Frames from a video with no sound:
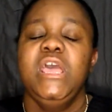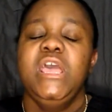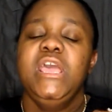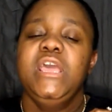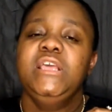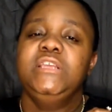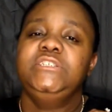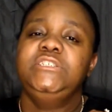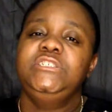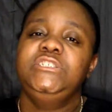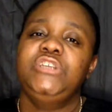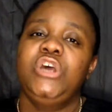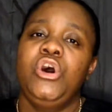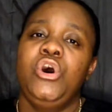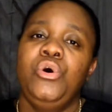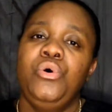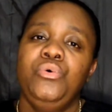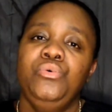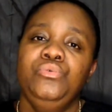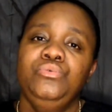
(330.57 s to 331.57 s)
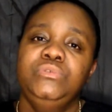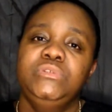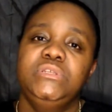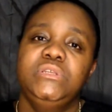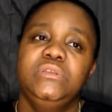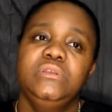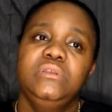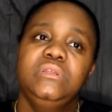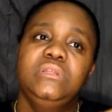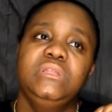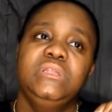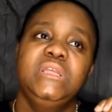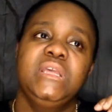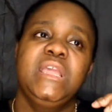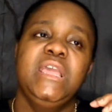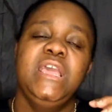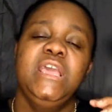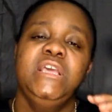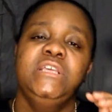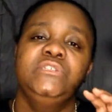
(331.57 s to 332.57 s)
It shows the
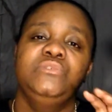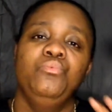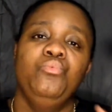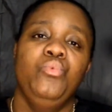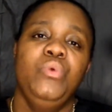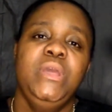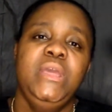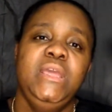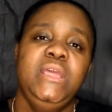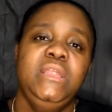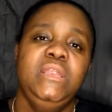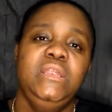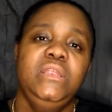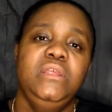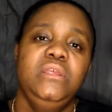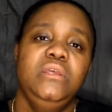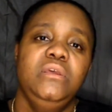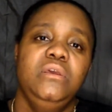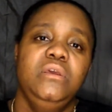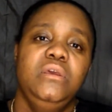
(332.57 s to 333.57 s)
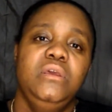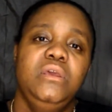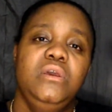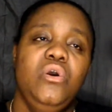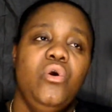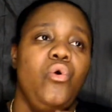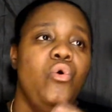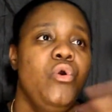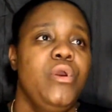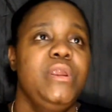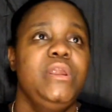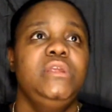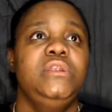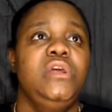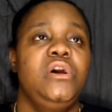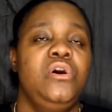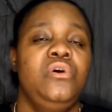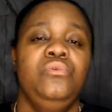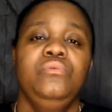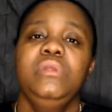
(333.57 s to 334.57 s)
kids when, or an
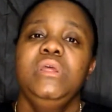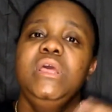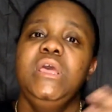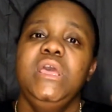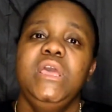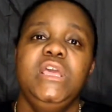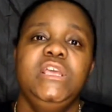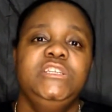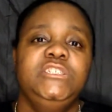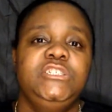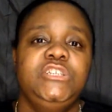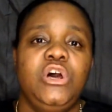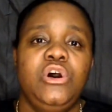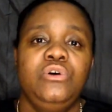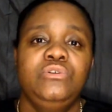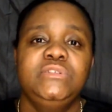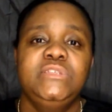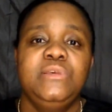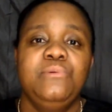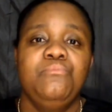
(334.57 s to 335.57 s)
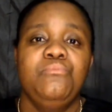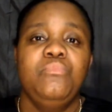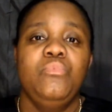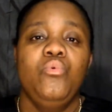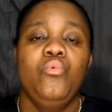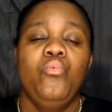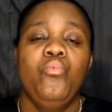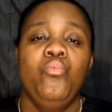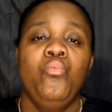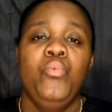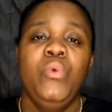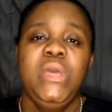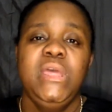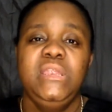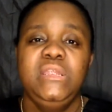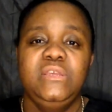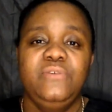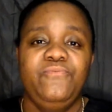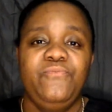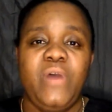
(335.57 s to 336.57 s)
adult, it shows them when
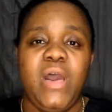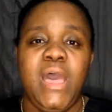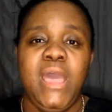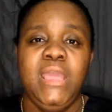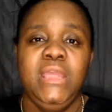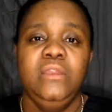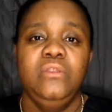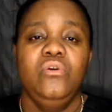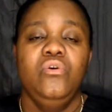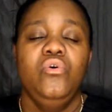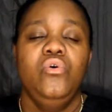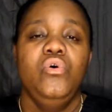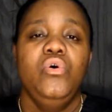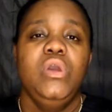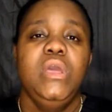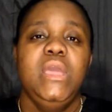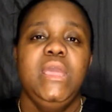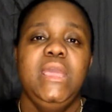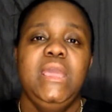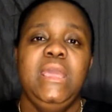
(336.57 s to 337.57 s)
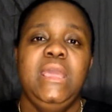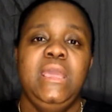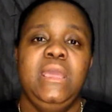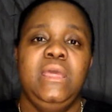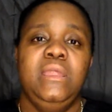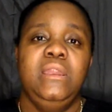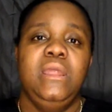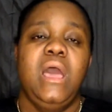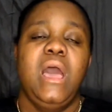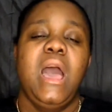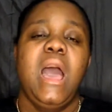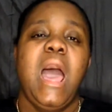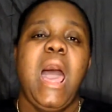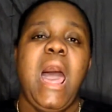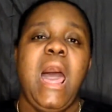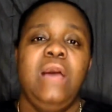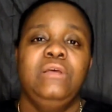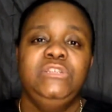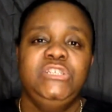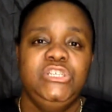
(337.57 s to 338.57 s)
to fight and
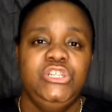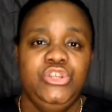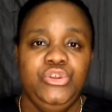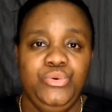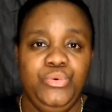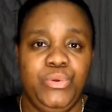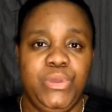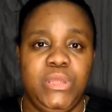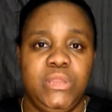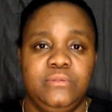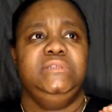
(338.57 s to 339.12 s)
how to do it.